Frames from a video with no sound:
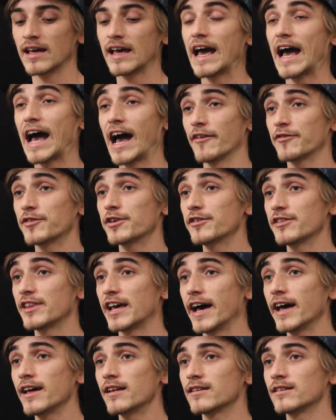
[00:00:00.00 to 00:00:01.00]
After
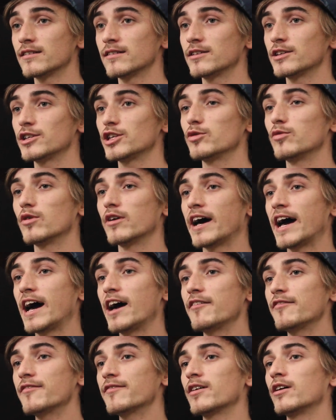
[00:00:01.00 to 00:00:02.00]
that, you will
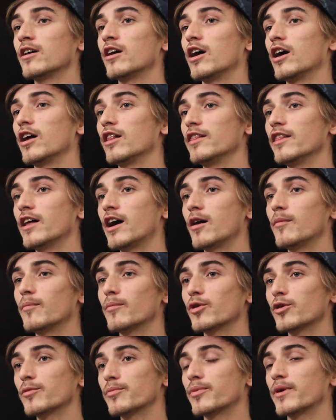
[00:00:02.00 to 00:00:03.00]
have a lot
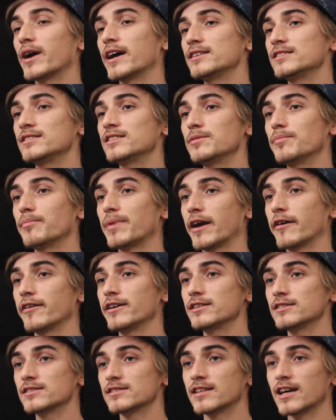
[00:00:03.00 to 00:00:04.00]
more pricey
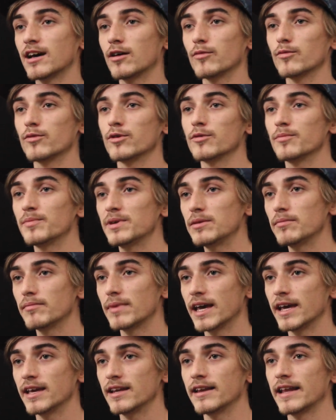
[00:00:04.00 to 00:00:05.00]
bearings that will be
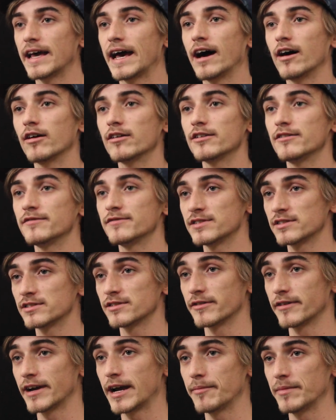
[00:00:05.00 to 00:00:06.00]
made out of
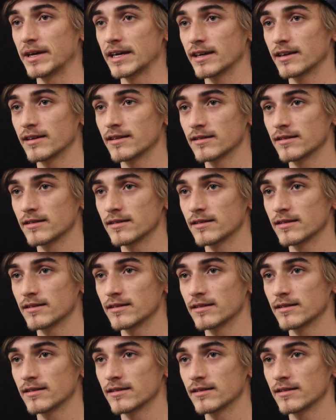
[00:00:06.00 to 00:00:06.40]
ceramic.